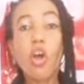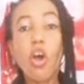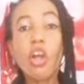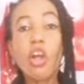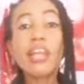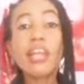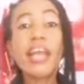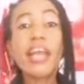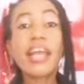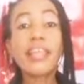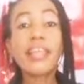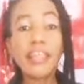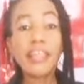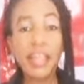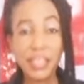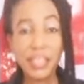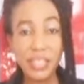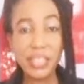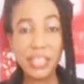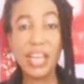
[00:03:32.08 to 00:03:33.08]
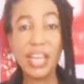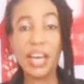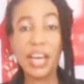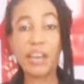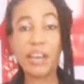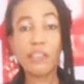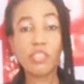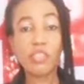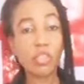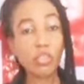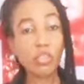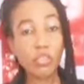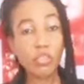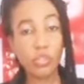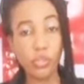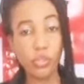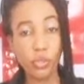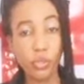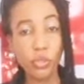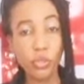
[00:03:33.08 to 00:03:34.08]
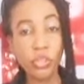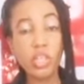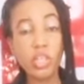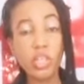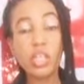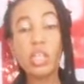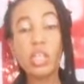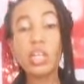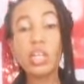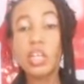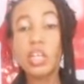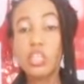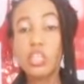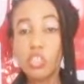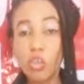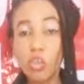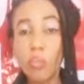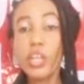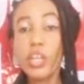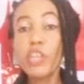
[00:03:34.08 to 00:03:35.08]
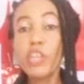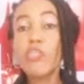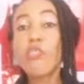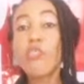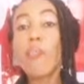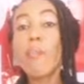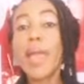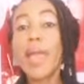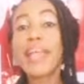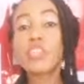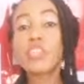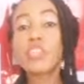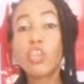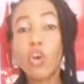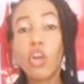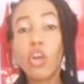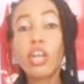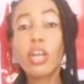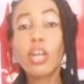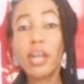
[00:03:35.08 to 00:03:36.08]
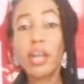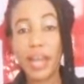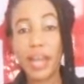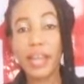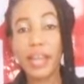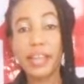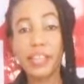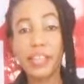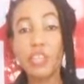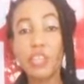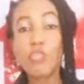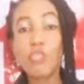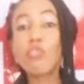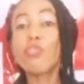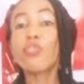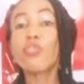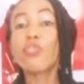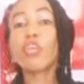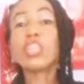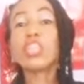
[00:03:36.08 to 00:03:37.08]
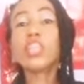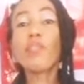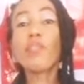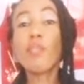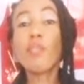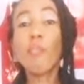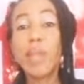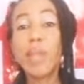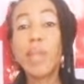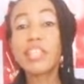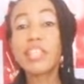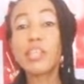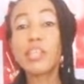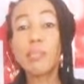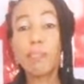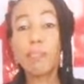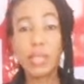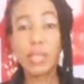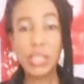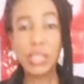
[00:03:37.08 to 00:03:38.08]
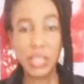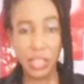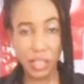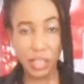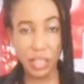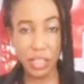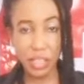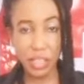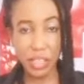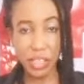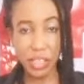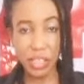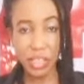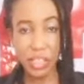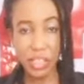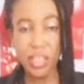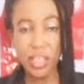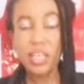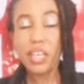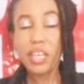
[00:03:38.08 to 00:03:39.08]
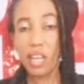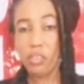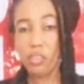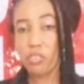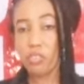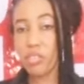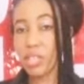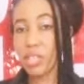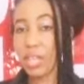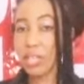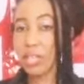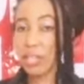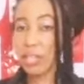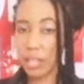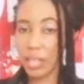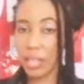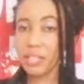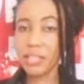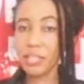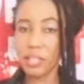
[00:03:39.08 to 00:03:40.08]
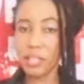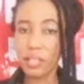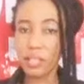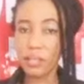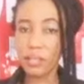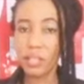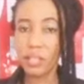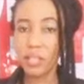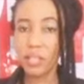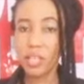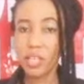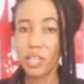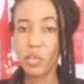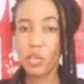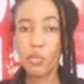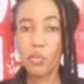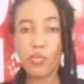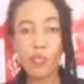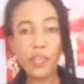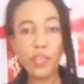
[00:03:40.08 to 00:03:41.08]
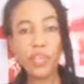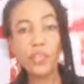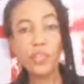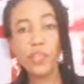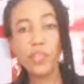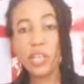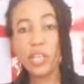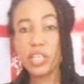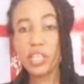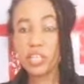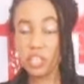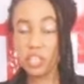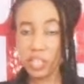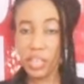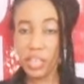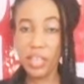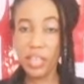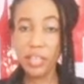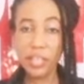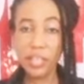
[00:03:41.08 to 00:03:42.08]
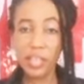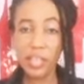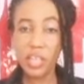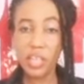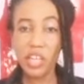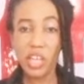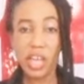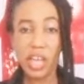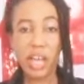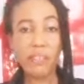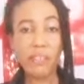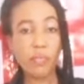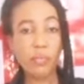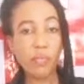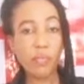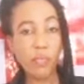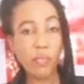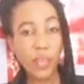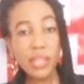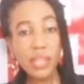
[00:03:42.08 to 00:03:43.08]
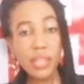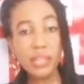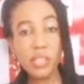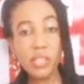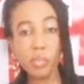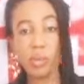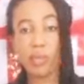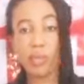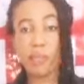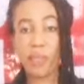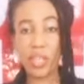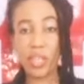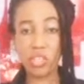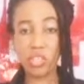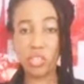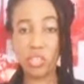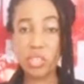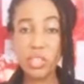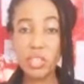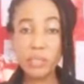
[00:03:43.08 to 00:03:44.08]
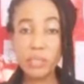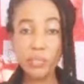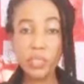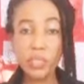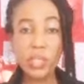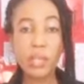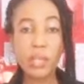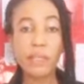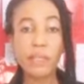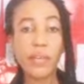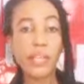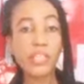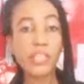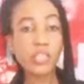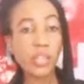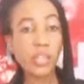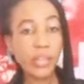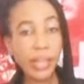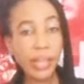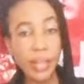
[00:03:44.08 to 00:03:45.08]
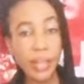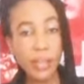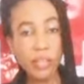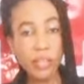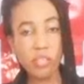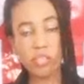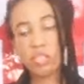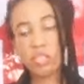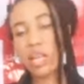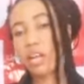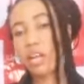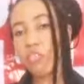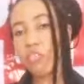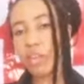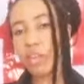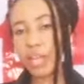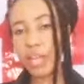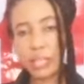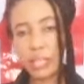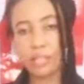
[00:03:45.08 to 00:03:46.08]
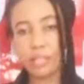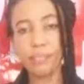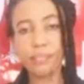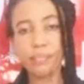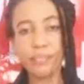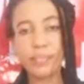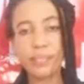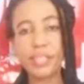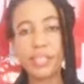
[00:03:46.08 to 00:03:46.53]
Online dating, I have told you, somebody you met online, you've not even met in person, and you start dating. You feel for each other, have some feelings, some affections for each other, start relating.